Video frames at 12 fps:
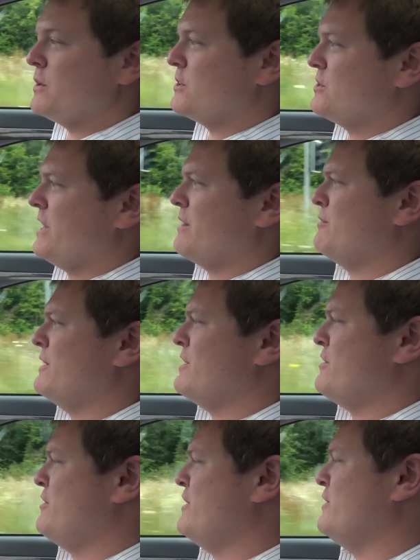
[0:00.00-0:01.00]
which thankfully
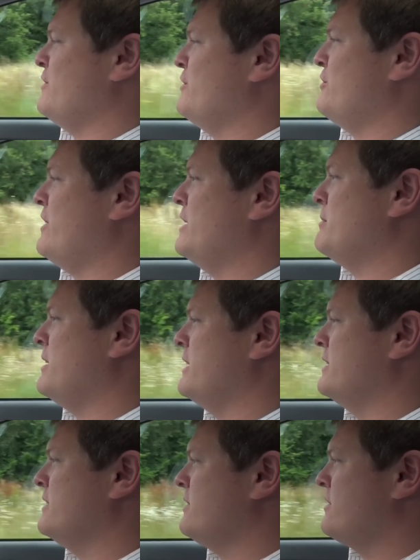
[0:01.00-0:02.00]
is still on the trailer
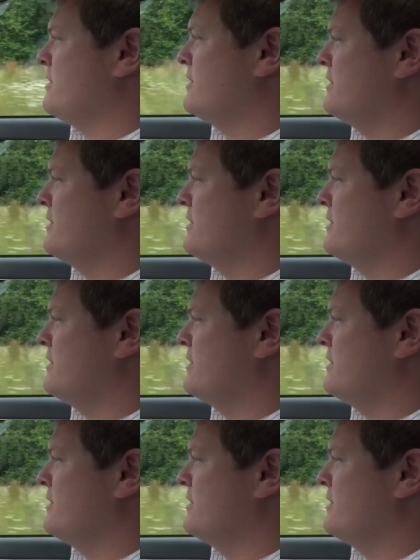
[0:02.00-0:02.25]
behind us.